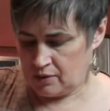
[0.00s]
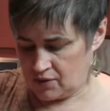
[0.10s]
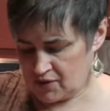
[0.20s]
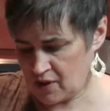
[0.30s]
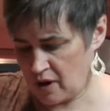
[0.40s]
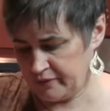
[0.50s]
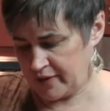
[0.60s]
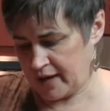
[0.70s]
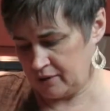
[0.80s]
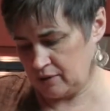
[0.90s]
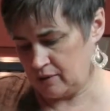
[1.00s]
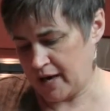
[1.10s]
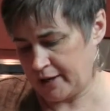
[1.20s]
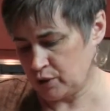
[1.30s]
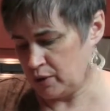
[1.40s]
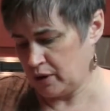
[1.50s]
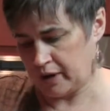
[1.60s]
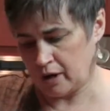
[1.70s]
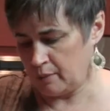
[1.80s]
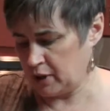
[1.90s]
dissolve that natural
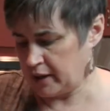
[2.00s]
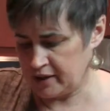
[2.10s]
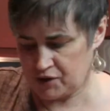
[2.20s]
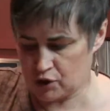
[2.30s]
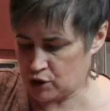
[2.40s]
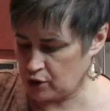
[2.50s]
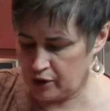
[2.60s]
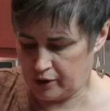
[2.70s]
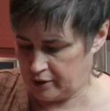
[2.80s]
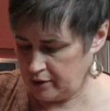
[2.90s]
caramelized sugar.